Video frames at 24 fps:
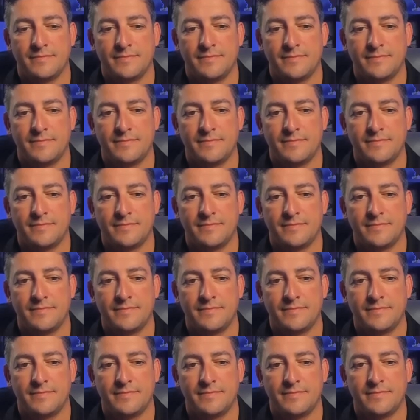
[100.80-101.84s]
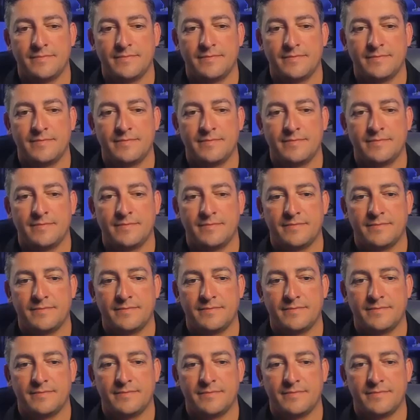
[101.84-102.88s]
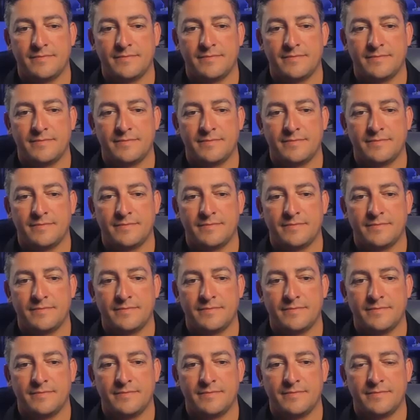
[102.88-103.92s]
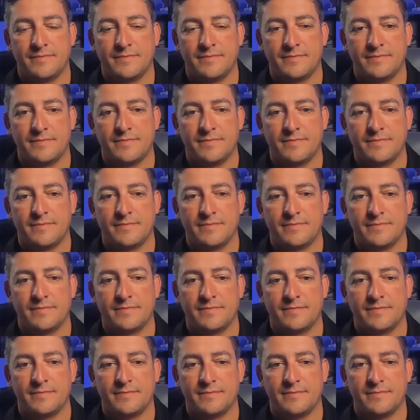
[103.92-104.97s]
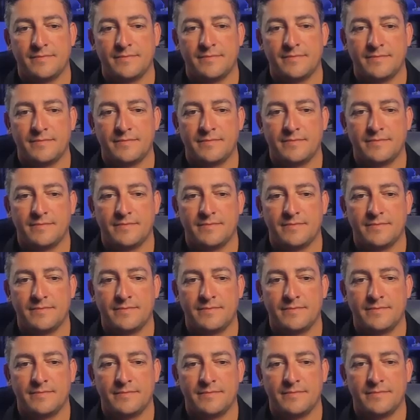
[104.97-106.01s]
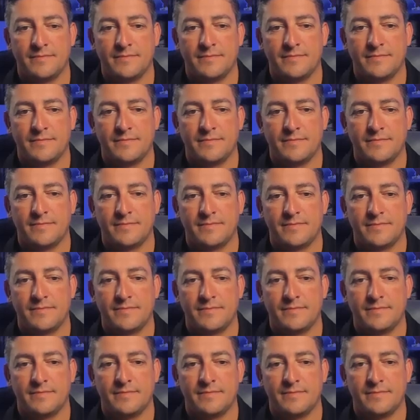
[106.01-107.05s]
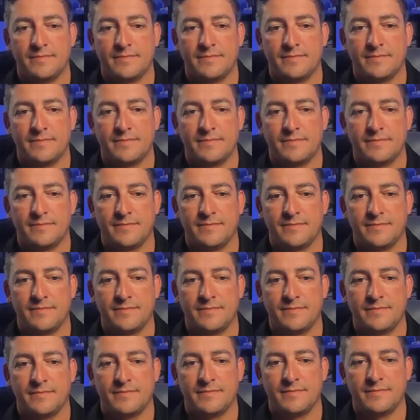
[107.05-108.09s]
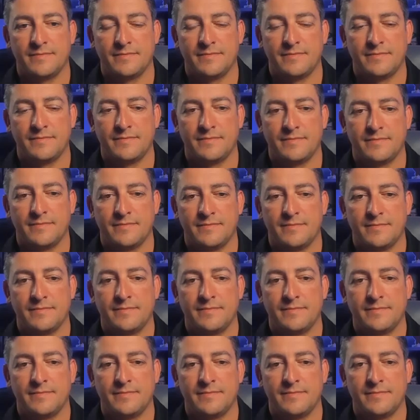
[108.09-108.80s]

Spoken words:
No words are spoken by the person on screen.